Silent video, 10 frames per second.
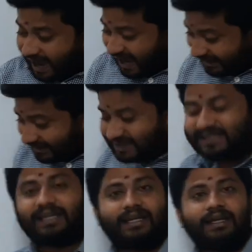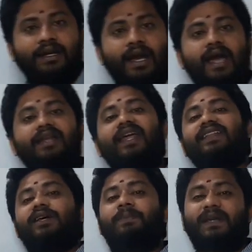energy
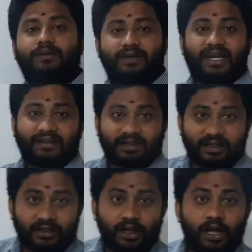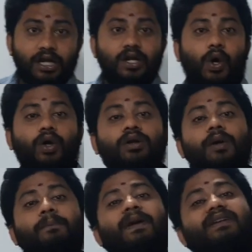neither be created
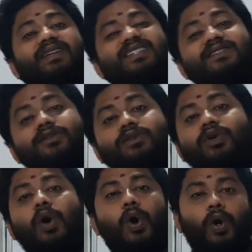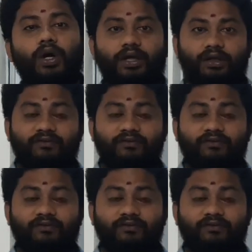nor be destroyed.